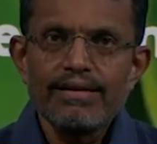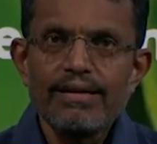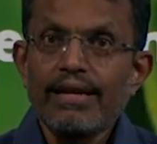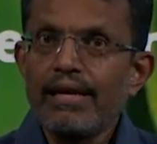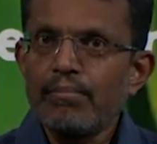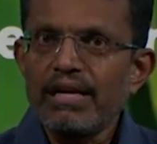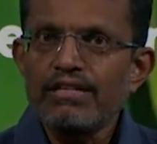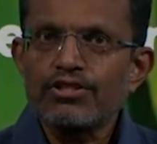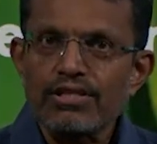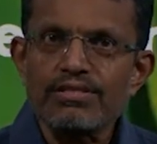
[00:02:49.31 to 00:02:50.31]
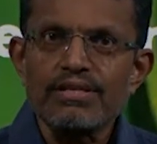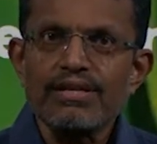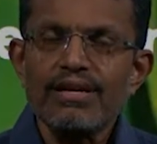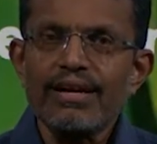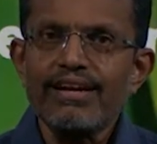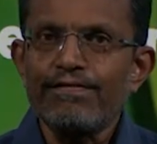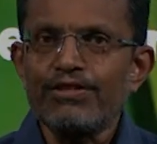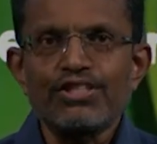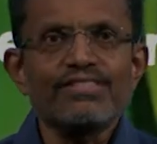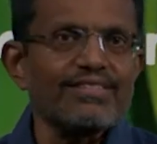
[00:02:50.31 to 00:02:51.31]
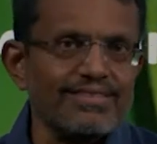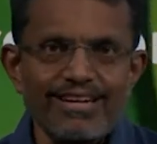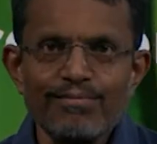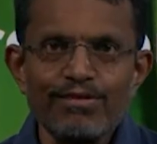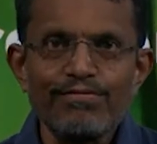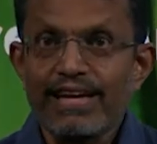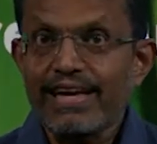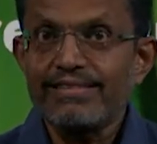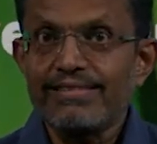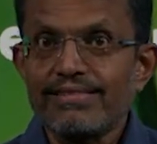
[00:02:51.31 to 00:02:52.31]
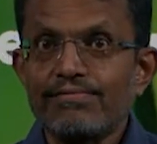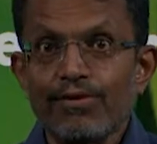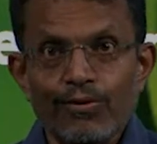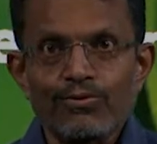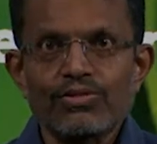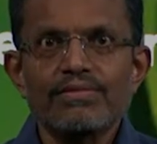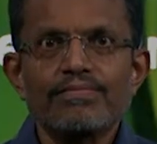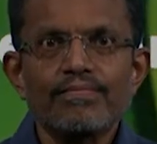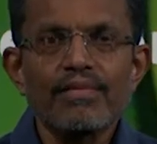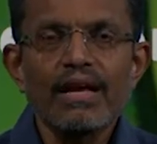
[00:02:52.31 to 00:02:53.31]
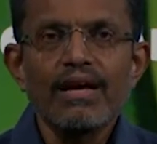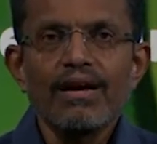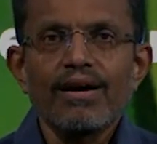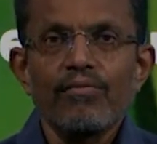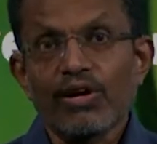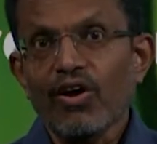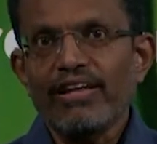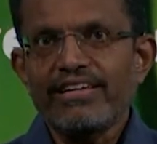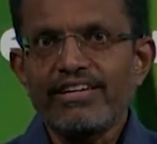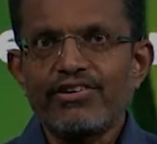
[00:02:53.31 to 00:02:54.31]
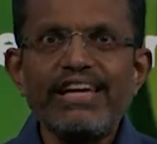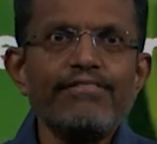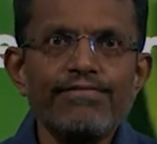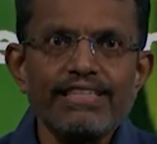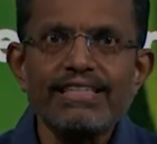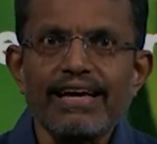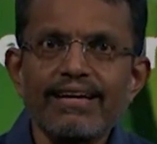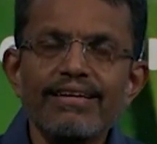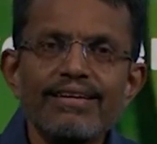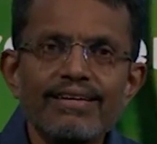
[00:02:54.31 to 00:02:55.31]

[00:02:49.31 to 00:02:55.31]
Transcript: in enabling trusted and efficient sustainable finance flows. We call it Green FinTech.